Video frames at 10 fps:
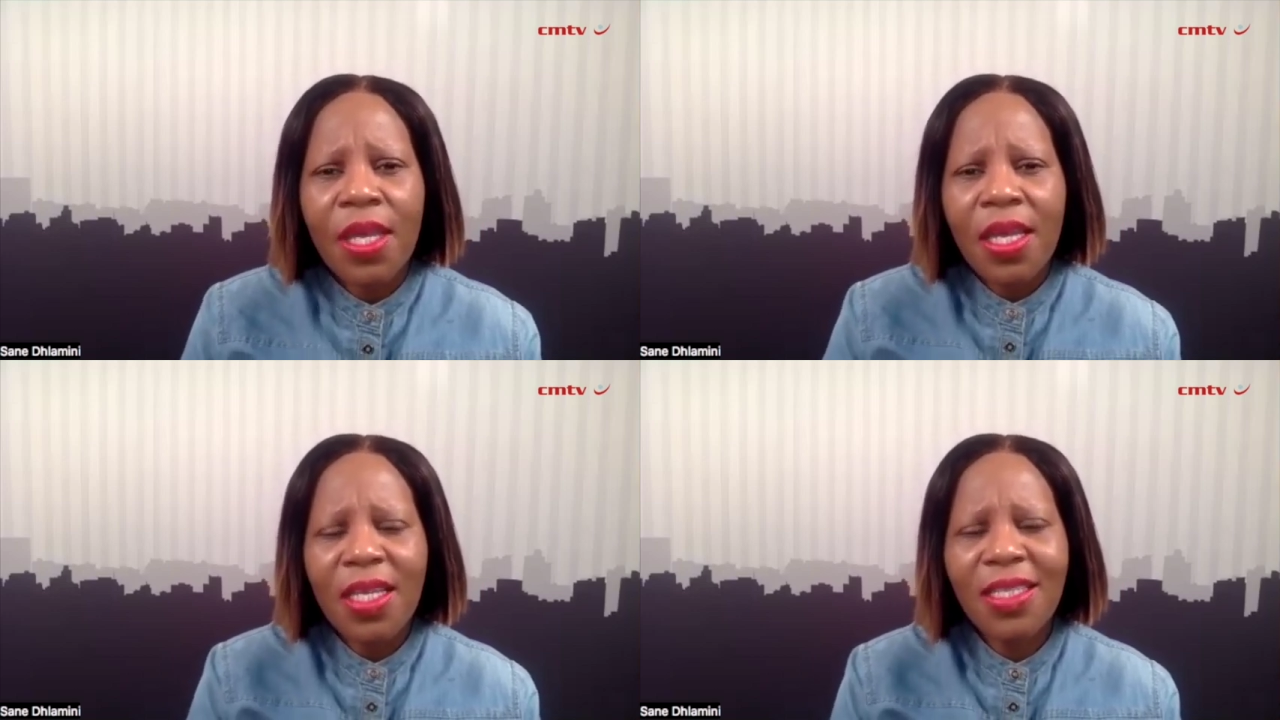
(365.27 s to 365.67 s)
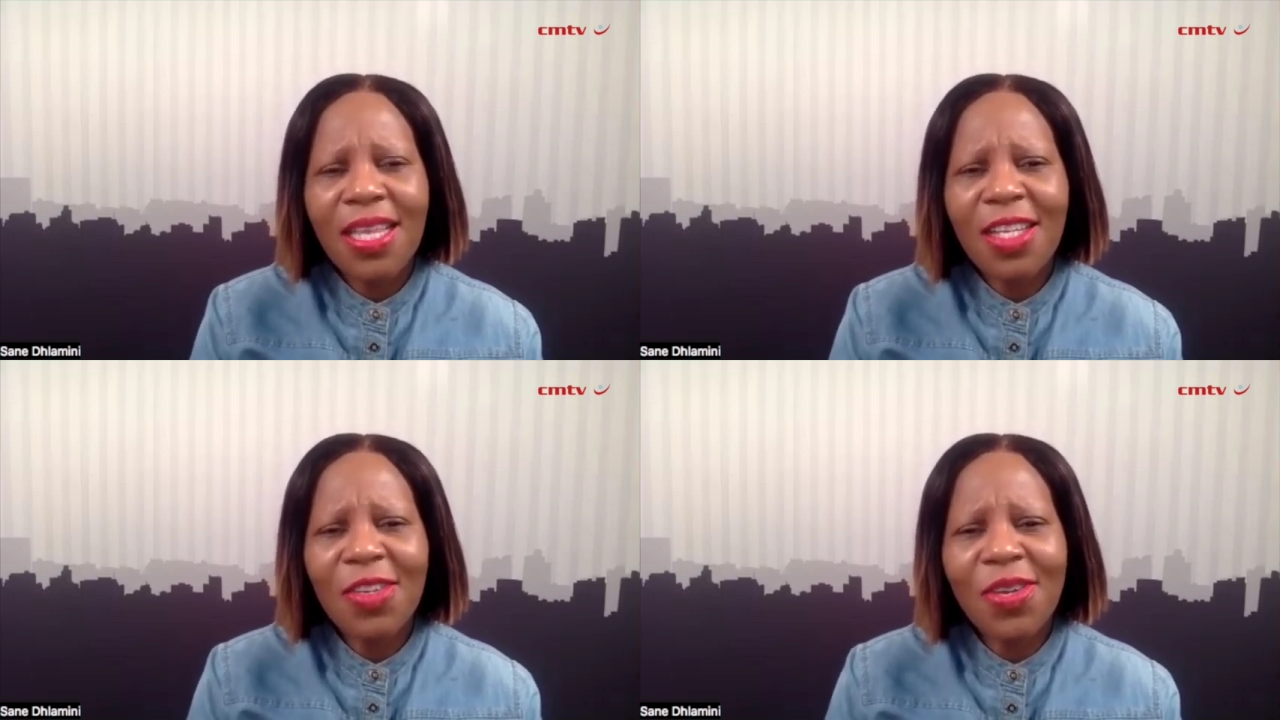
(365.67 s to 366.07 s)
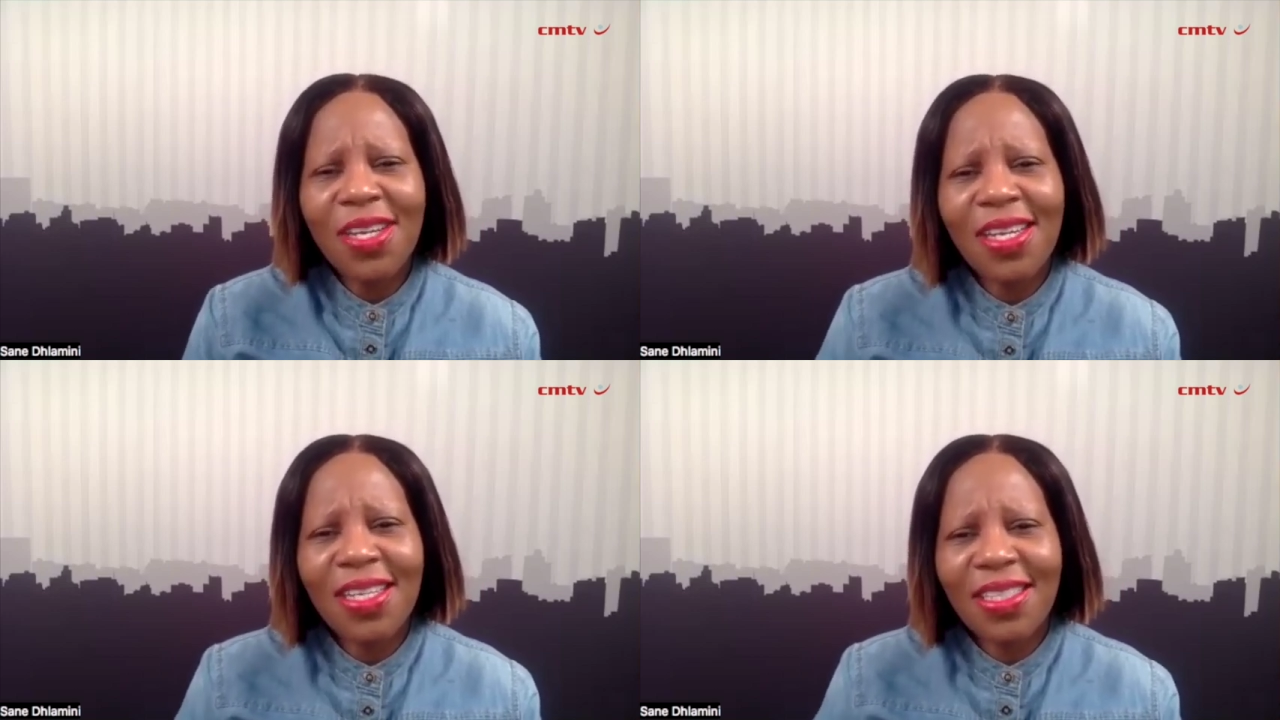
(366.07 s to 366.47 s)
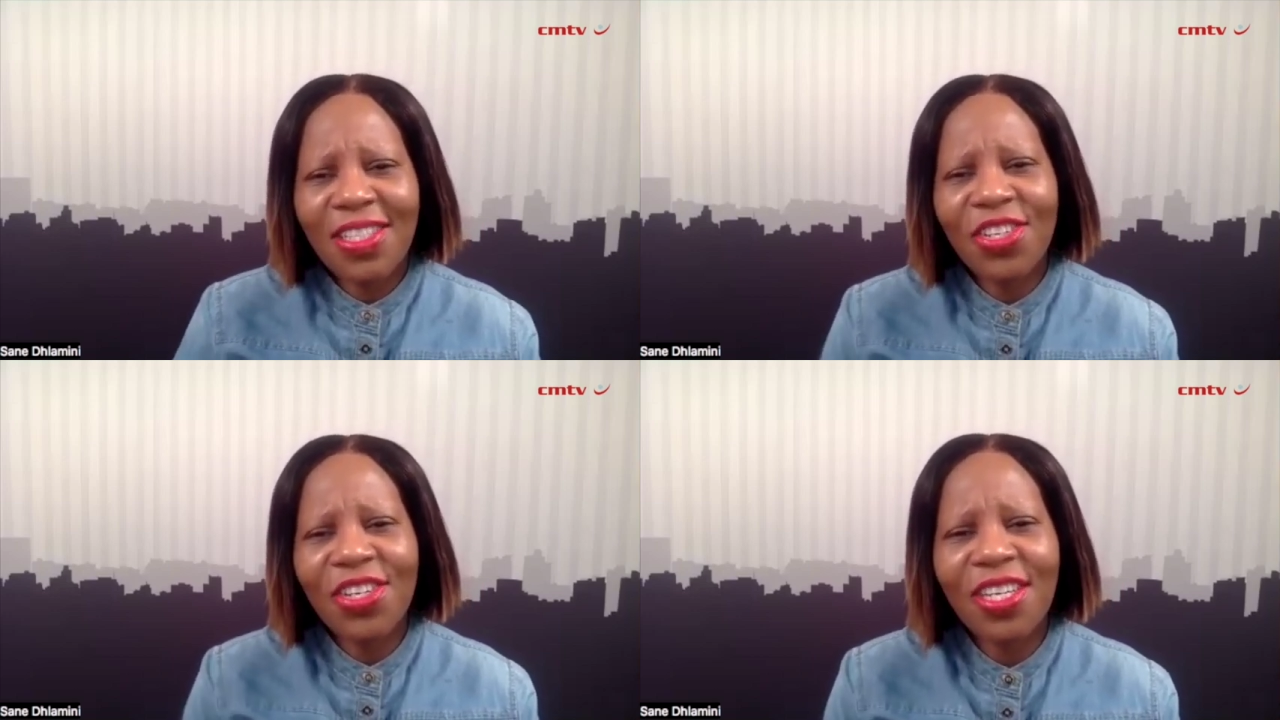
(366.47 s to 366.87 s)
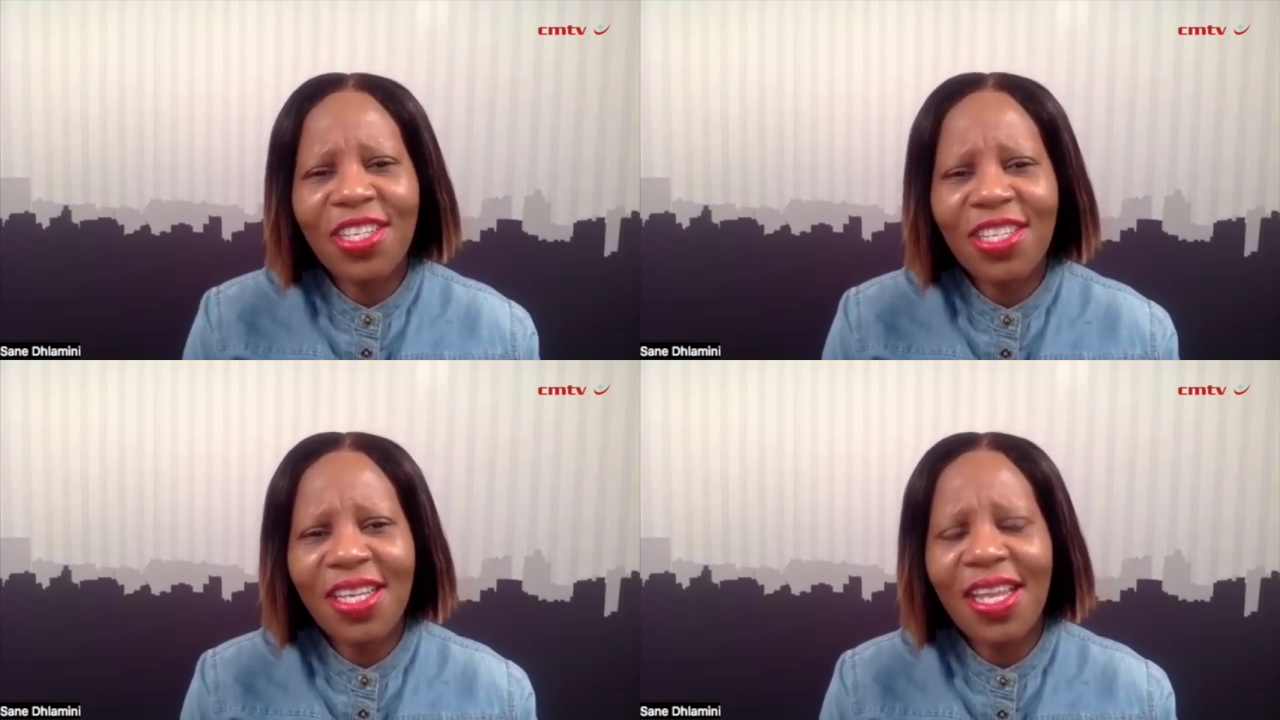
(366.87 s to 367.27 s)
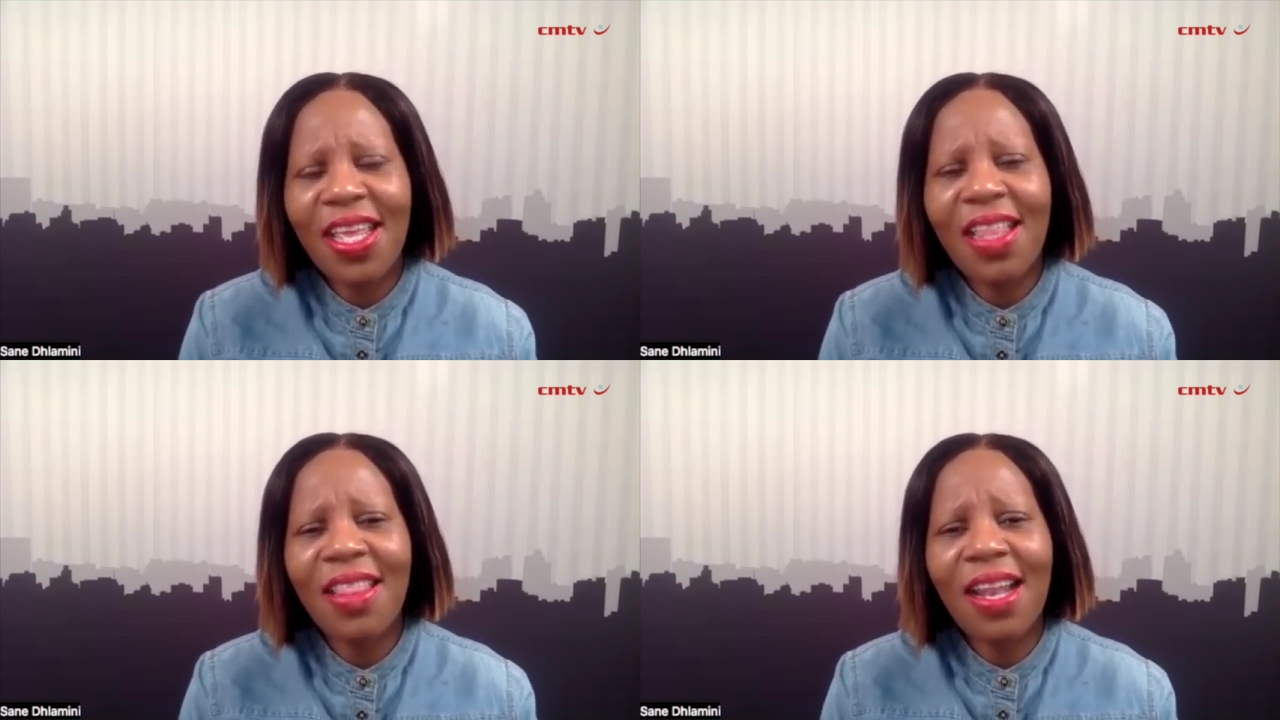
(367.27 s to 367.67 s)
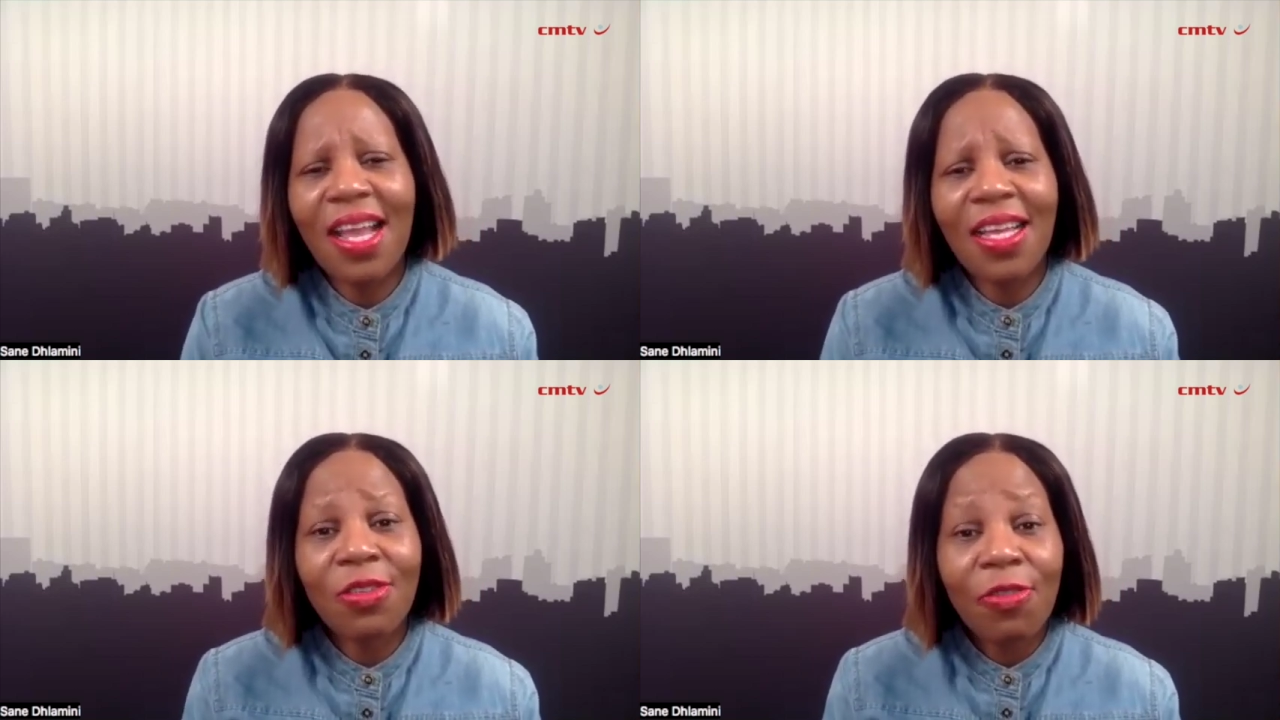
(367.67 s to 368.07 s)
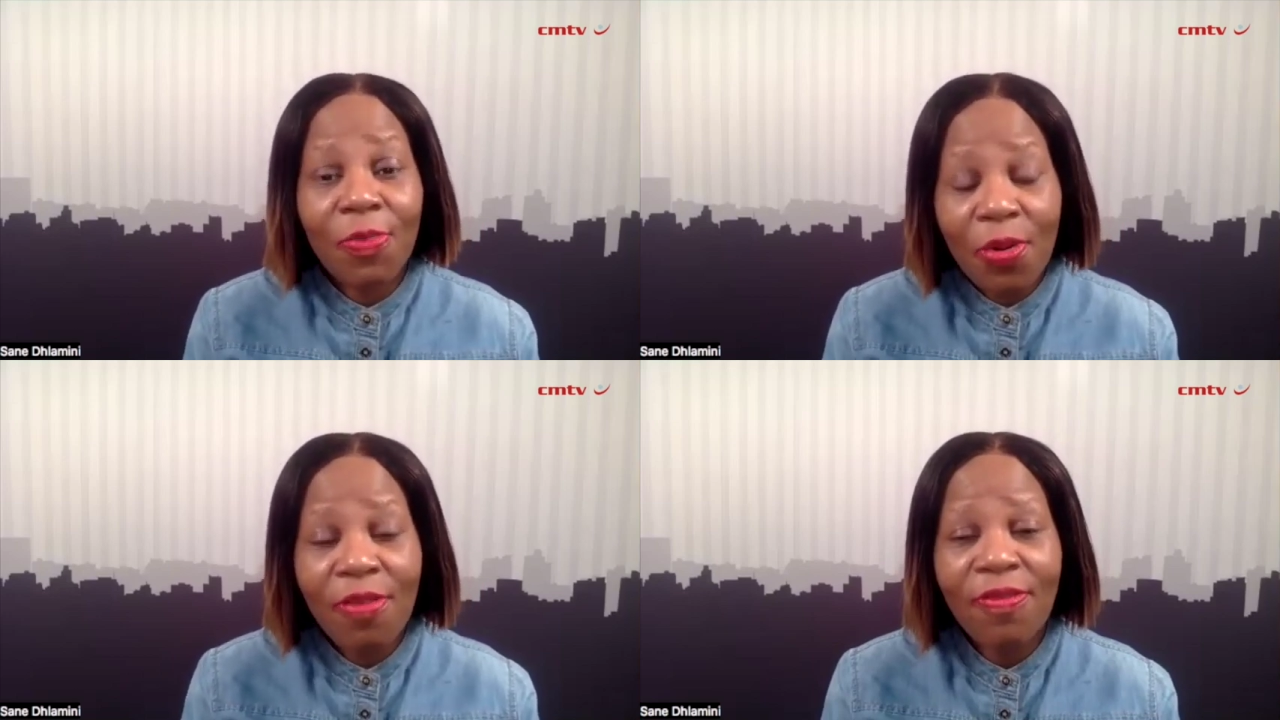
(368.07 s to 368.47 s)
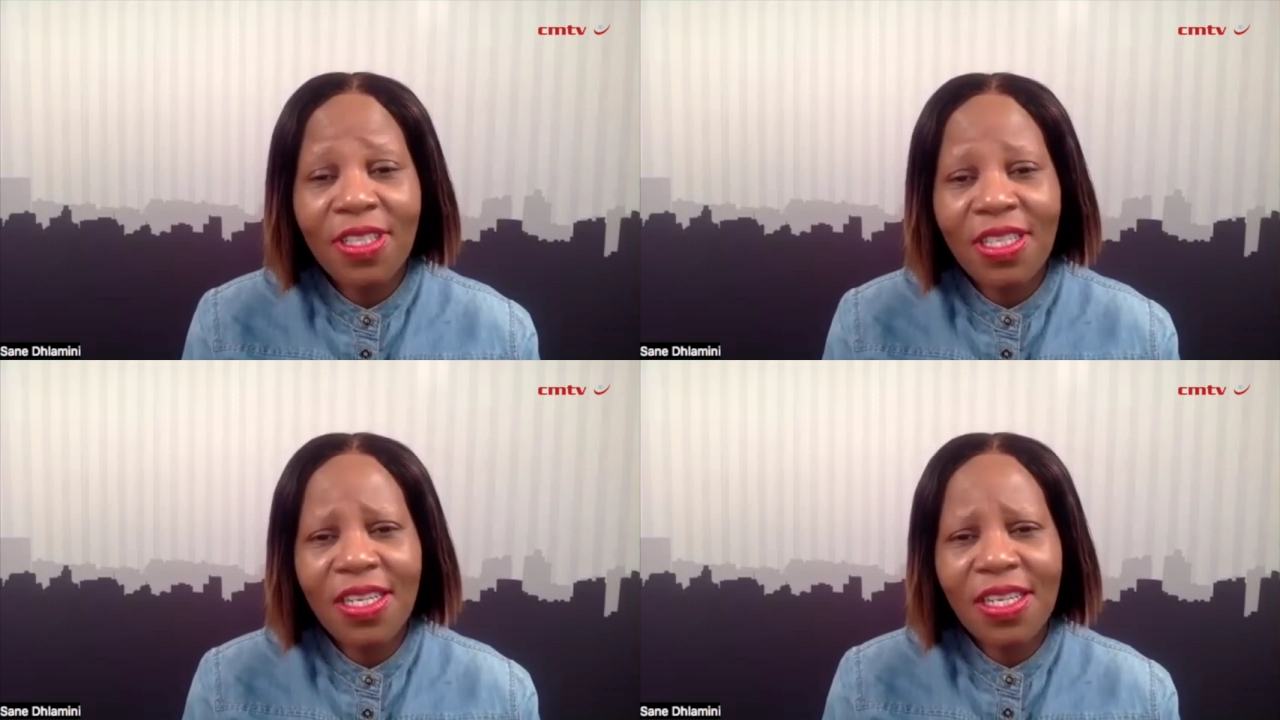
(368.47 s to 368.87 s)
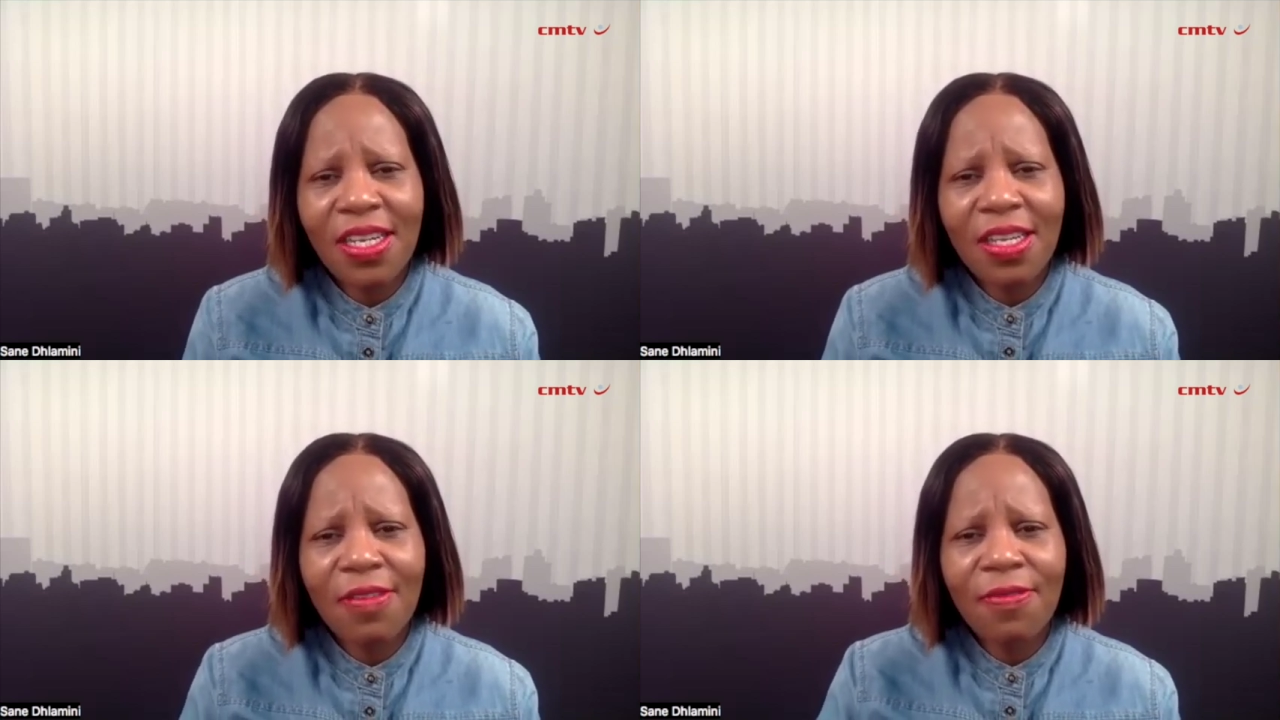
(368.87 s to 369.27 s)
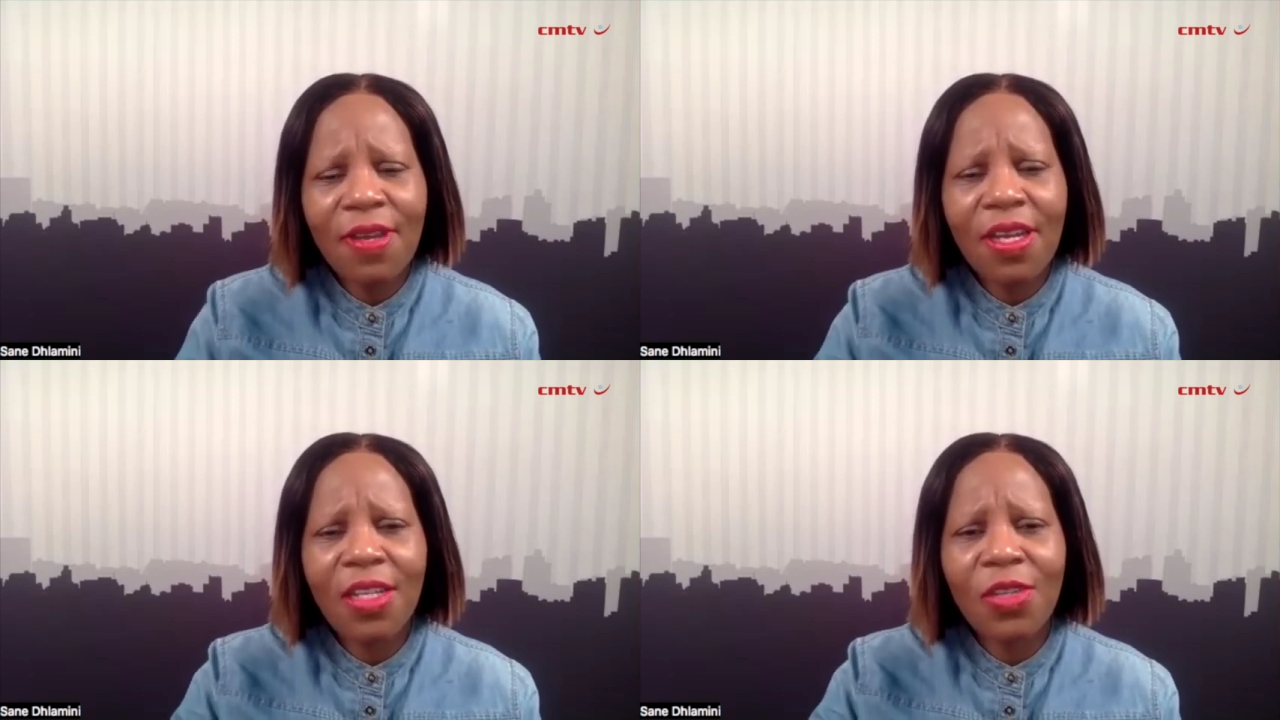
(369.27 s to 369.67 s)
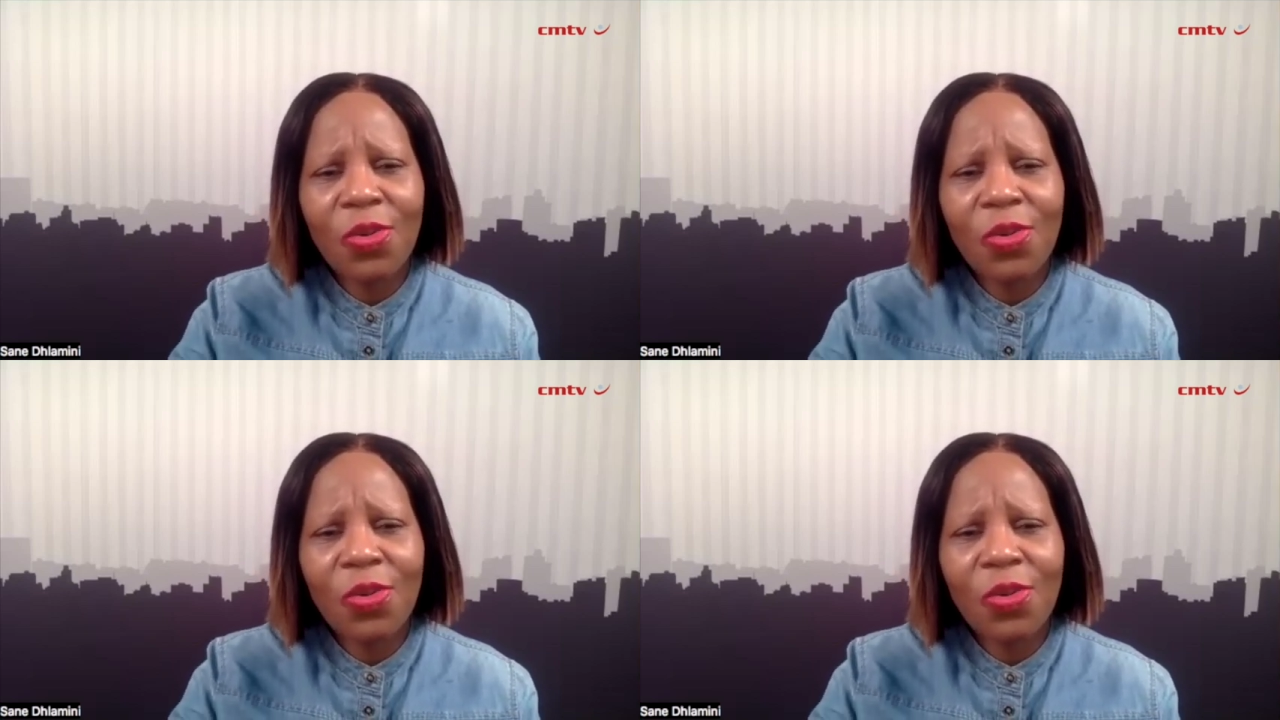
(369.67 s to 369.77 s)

is that not an exaggeration in the light of poverty relief uh,